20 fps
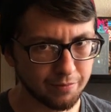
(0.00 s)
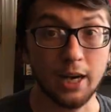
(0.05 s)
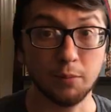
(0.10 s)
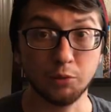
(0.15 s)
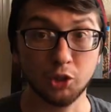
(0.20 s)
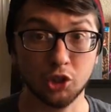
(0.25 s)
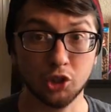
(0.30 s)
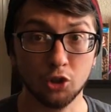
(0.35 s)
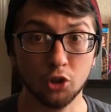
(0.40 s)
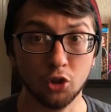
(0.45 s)

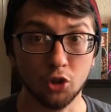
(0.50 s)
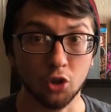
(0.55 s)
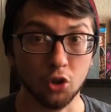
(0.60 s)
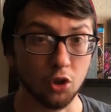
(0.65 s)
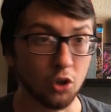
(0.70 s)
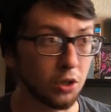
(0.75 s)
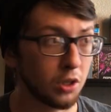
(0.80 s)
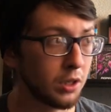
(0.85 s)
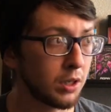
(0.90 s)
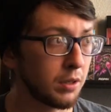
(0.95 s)
And I'm
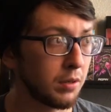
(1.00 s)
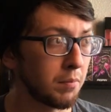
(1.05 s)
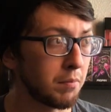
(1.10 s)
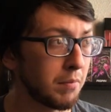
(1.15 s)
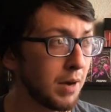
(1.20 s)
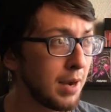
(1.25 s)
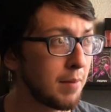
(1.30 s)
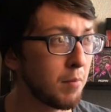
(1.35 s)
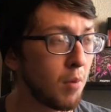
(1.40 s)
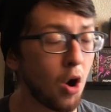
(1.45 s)
sure
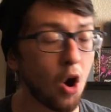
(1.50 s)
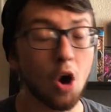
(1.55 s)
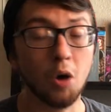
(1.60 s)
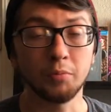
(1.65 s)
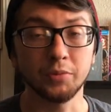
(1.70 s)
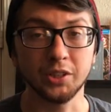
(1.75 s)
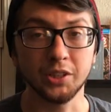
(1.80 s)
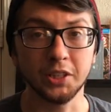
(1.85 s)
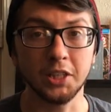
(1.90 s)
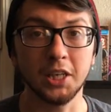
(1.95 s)
my
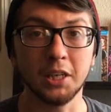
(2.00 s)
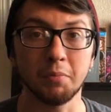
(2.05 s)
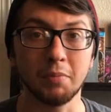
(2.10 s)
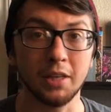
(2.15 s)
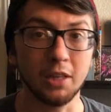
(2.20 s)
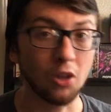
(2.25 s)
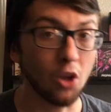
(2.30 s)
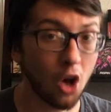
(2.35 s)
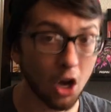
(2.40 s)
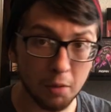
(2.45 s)
mom
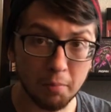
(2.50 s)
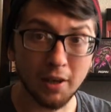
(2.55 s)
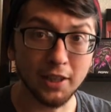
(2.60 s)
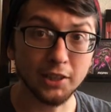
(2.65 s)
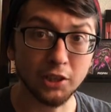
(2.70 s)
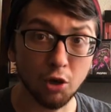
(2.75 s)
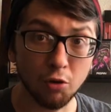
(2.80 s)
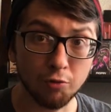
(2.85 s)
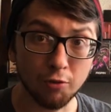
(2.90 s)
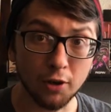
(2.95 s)
seeing me lock
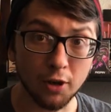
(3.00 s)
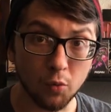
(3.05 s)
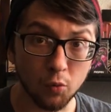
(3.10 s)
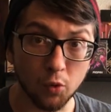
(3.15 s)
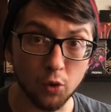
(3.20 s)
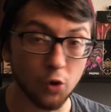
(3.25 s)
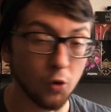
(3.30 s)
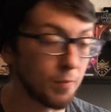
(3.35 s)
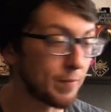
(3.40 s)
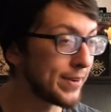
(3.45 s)
myself in
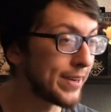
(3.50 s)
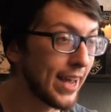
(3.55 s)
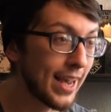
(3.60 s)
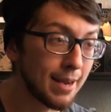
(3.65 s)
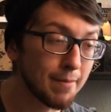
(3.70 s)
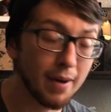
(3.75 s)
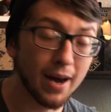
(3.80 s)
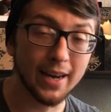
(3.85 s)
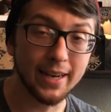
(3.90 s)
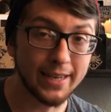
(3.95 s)
a room
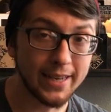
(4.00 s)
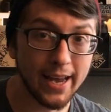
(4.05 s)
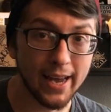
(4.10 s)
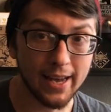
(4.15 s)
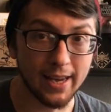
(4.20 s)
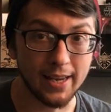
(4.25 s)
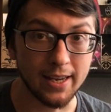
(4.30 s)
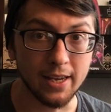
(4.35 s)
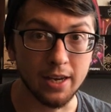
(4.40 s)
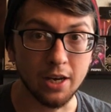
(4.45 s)
day by
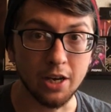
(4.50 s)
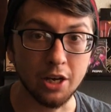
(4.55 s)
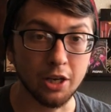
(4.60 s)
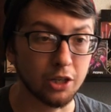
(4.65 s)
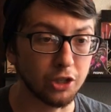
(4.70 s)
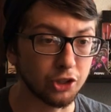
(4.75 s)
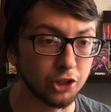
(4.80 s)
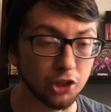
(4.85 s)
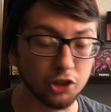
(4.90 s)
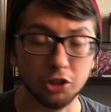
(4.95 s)
day
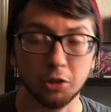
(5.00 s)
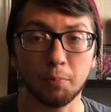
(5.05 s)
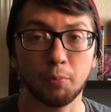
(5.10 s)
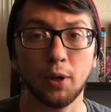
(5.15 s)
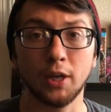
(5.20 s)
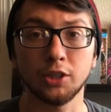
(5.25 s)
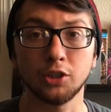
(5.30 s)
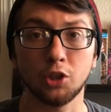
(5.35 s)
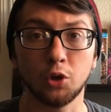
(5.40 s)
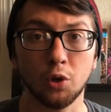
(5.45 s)
just
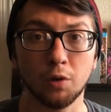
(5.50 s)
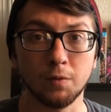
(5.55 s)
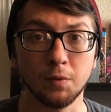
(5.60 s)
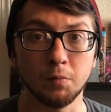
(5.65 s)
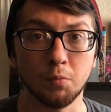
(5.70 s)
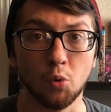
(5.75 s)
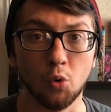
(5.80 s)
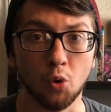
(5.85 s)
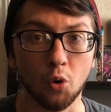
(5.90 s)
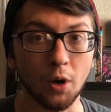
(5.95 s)
depressed her
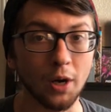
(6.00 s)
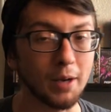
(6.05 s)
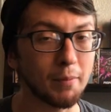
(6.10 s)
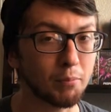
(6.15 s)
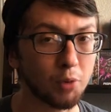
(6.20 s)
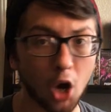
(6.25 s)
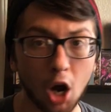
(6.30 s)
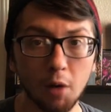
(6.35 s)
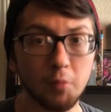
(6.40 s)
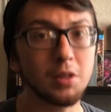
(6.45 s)
even more
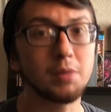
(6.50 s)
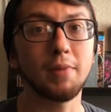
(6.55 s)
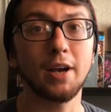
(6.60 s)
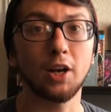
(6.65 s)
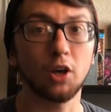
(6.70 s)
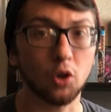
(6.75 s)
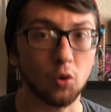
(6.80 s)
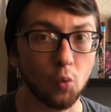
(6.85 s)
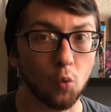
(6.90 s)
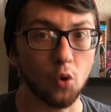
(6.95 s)
and probably
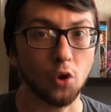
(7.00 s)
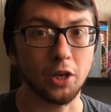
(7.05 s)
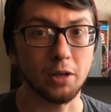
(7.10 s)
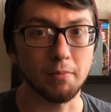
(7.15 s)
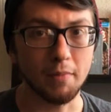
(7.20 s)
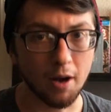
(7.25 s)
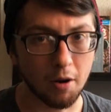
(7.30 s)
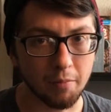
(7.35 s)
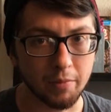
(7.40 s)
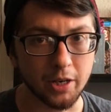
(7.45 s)
made her
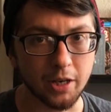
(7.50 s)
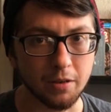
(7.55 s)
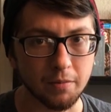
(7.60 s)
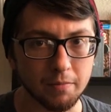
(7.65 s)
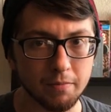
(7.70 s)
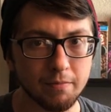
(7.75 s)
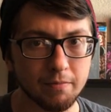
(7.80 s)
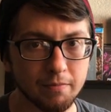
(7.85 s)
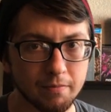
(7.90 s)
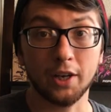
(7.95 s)
worry about
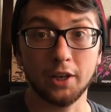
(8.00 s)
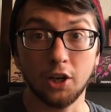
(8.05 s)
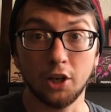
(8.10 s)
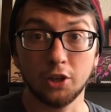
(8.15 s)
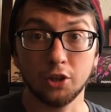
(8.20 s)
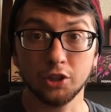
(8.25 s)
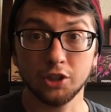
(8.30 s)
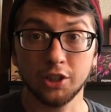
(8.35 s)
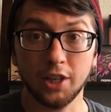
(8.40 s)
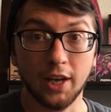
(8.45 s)
me. So I
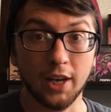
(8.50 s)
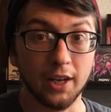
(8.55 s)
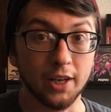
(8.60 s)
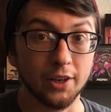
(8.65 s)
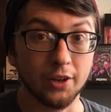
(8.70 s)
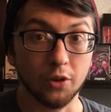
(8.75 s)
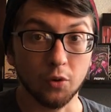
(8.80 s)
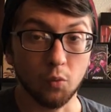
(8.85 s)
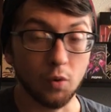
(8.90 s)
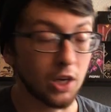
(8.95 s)
can
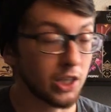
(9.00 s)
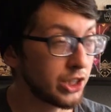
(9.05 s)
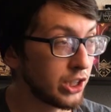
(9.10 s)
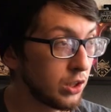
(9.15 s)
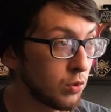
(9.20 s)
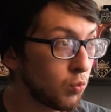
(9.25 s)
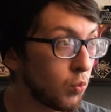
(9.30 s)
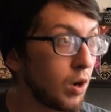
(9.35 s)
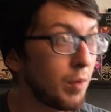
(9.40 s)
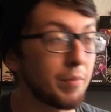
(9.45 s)
understand why
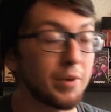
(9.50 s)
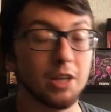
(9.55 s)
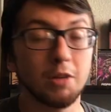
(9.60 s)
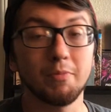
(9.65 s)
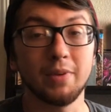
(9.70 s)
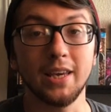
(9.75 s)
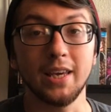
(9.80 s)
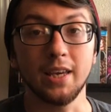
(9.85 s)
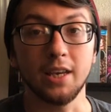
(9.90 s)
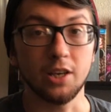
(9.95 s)
she'd want
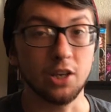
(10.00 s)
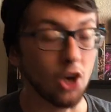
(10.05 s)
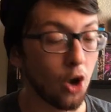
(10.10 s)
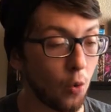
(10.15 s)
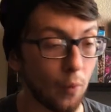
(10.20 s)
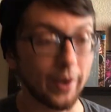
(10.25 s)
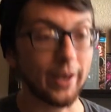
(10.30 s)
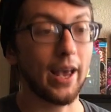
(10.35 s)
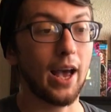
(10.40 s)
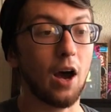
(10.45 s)
me to be
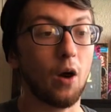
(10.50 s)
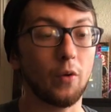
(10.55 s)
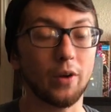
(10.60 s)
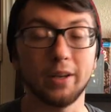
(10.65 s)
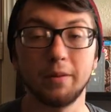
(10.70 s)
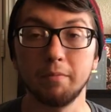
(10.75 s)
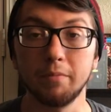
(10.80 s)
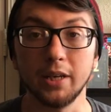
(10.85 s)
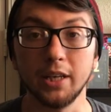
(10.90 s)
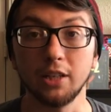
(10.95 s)
going
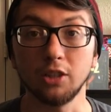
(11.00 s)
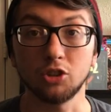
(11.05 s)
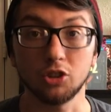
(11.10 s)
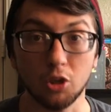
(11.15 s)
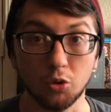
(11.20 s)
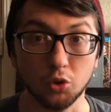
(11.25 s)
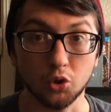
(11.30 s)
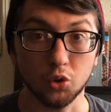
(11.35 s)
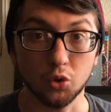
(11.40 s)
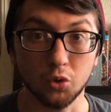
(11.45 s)
out and being
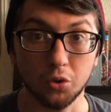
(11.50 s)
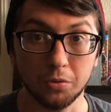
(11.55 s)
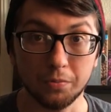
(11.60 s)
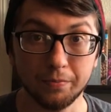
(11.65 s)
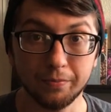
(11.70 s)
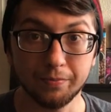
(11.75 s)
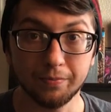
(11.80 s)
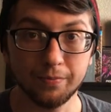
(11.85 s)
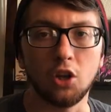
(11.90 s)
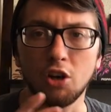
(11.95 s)
social.
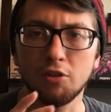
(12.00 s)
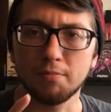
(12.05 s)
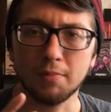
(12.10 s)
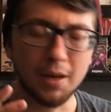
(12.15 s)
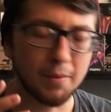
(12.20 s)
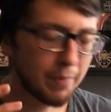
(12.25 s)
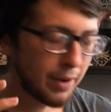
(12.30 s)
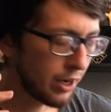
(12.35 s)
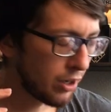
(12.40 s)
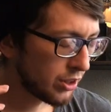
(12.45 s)
I
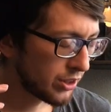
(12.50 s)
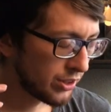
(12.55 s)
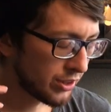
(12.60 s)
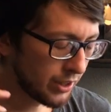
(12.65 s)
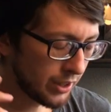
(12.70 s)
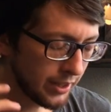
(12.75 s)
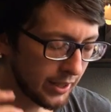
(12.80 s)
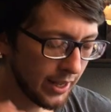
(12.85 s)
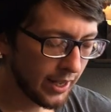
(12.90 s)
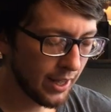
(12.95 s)
love my
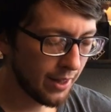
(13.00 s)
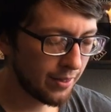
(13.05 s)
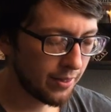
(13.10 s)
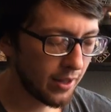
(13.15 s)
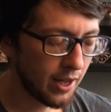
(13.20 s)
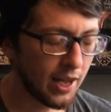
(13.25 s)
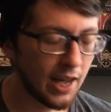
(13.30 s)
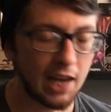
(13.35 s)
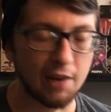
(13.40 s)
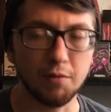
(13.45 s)
parents to
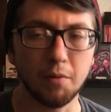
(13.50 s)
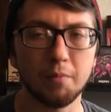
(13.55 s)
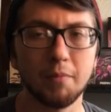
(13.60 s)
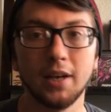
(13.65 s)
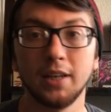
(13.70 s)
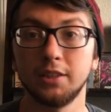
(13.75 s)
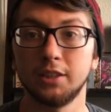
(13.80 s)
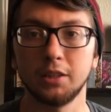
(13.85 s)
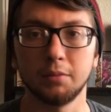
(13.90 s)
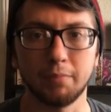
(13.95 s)
death. I have
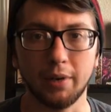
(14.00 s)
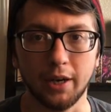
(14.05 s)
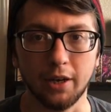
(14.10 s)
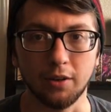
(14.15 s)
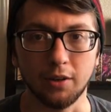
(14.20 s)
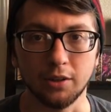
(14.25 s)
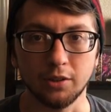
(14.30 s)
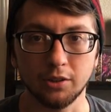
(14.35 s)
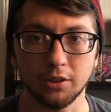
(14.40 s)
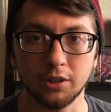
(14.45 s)
amazing
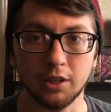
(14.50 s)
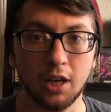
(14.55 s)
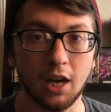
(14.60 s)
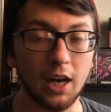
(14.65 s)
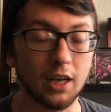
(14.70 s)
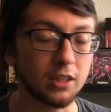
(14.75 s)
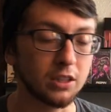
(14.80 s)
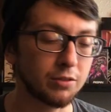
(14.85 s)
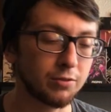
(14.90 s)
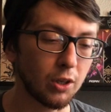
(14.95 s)
parents.
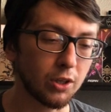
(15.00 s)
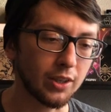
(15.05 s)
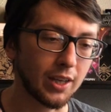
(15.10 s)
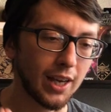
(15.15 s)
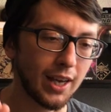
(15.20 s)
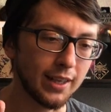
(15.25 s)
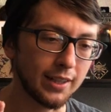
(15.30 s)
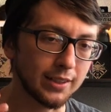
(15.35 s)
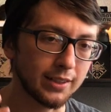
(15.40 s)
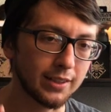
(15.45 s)
I just
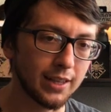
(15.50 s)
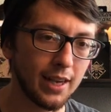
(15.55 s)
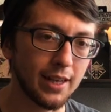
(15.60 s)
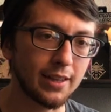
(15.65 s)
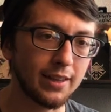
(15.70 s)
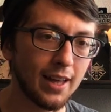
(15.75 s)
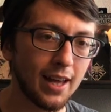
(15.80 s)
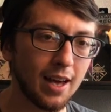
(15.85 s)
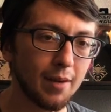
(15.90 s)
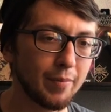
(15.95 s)
felt I had to
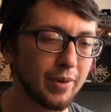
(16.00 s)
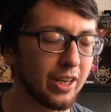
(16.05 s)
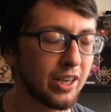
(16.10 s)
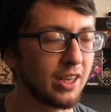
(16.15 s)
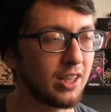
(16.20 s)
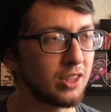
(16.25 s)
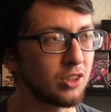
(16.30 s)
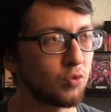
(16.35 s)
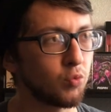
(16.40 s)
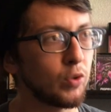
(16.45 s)
state that
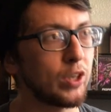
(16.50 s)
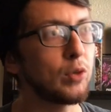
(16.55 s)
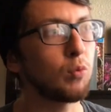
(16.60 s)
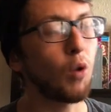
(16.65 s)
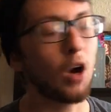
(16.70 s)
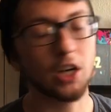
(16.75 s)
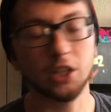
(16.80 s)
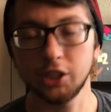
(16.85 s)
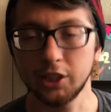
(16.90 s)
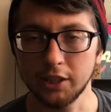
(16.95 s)
because
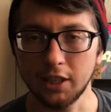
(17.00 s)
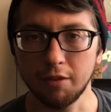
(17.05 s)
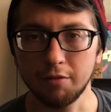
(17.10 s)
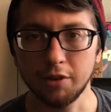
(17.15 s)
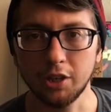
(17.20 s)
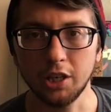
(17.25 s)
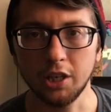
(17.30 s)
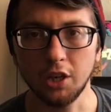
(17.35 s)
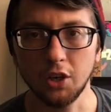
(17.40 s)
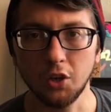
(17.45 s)
rewatching
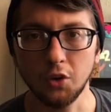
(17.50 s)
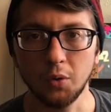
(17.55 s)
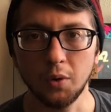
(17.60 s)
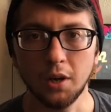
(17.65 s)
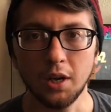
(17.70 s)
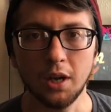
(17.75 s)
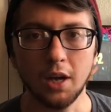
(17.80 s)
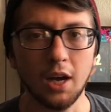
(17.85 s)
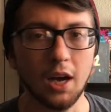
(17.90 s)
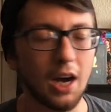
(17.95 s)
that
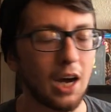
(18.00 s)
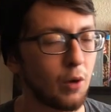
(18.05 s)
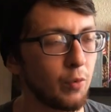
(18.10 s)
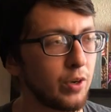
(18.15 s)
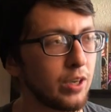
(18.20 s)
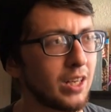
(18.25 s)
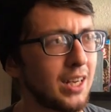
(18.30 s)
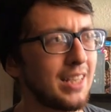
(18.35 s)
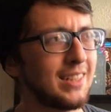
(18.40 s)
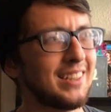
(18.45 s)
video,
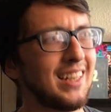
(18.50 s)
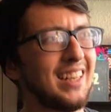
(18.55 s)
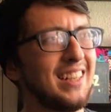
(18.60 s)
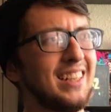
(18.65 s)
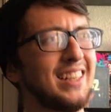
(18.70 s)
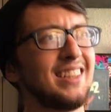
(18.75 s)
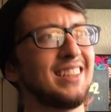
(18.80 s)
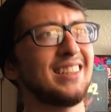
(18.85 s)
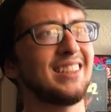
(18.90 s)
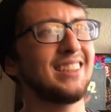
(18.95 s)
I realized
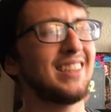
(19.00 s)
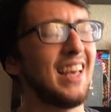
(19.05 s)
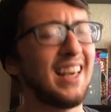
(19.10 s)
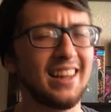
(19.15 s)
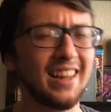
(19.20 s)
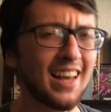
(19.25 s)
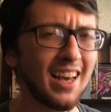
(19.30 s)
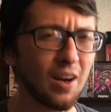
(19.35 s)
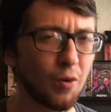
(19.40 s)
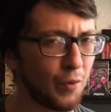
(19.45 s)
I didn't
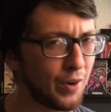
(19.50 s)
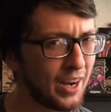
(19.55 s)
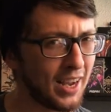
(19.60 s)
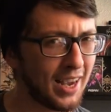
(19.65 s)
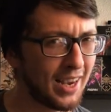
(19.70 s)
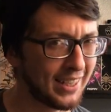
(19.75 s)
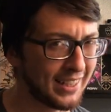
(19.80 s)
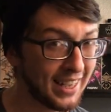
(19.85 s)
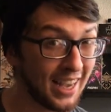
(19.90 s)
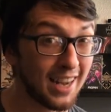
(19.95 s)
say that
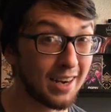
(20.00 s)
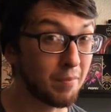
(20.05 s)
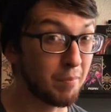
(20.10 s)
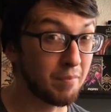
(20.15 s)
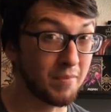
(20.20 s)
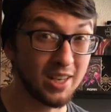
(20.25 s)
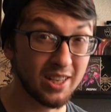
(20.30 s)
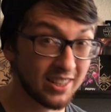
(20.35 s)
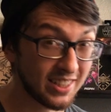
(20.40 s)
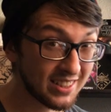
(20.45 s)
when I had
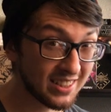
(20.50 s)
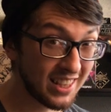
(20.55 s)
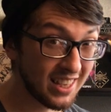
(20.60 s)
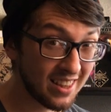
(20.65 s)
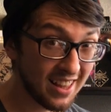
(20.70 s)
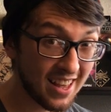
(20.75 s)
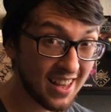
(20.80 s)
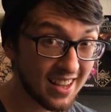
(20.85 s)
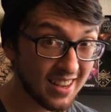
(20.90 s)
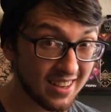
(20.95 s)
kind of meant to
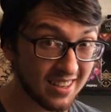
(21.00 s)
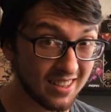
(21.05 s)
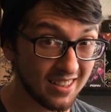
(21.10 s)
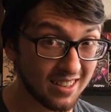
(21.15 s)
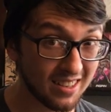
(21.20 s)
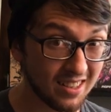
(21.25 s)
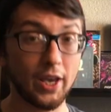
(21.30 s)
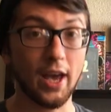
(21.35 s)
say that.